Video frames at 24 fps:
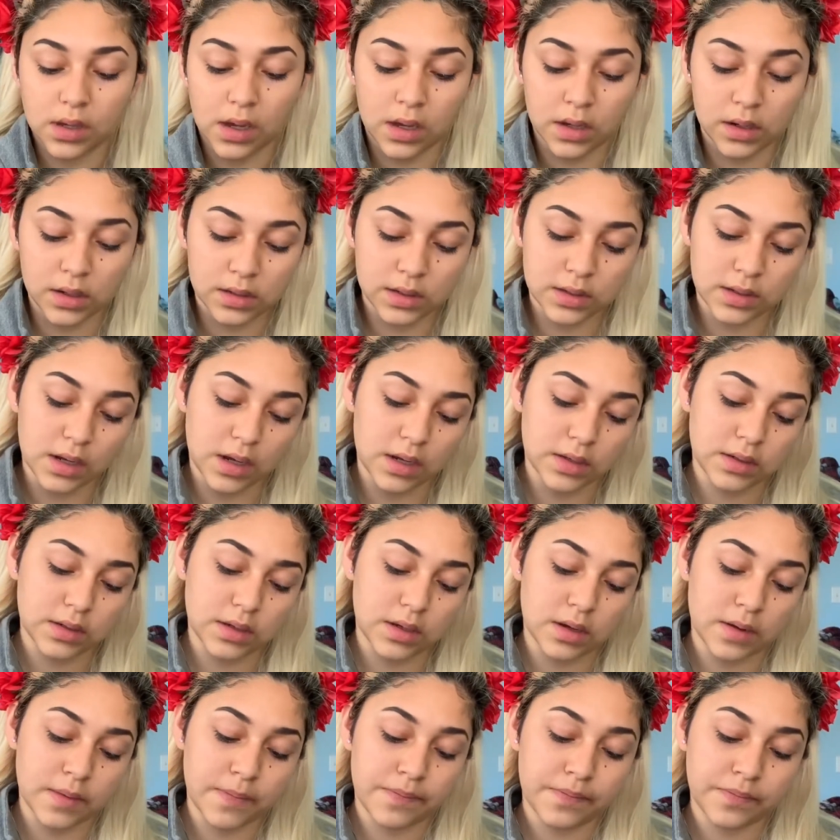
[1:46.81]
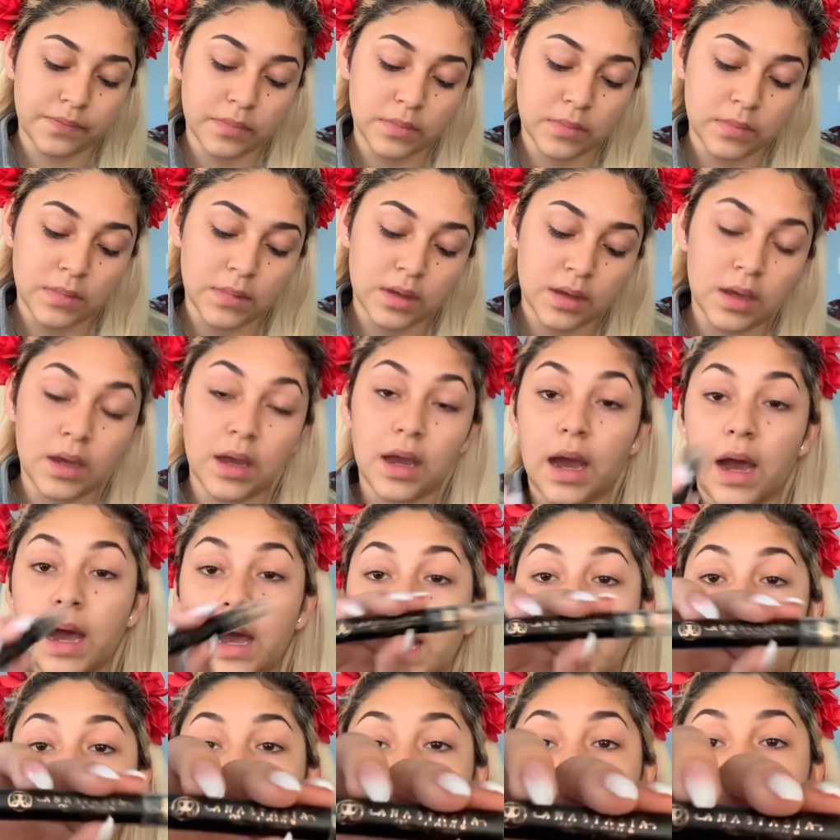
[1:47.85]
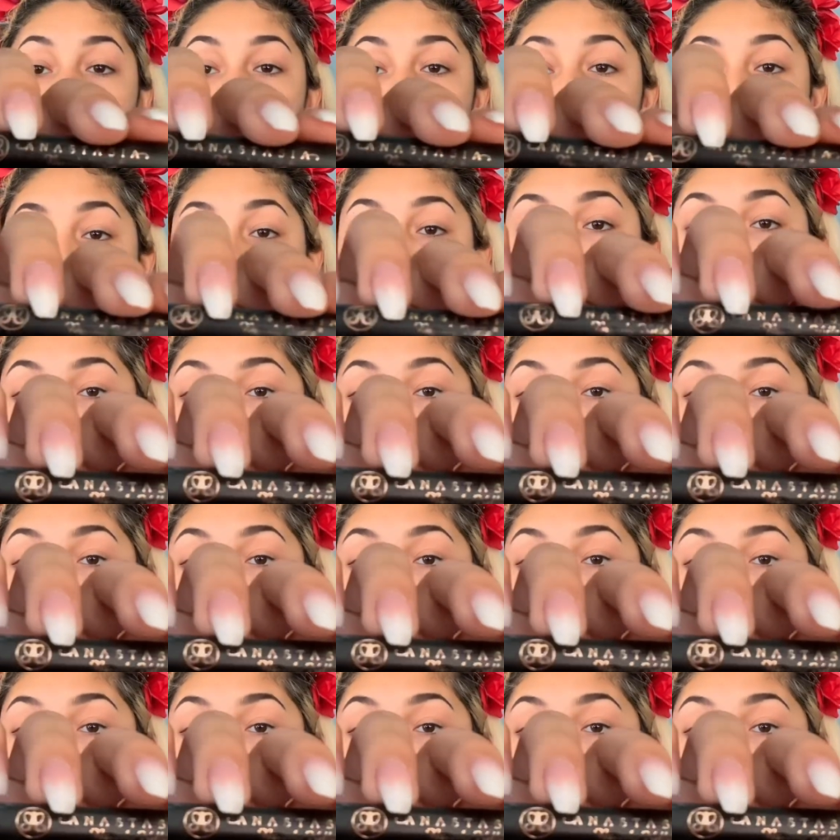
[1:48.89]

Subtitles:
Anastasia highlight duo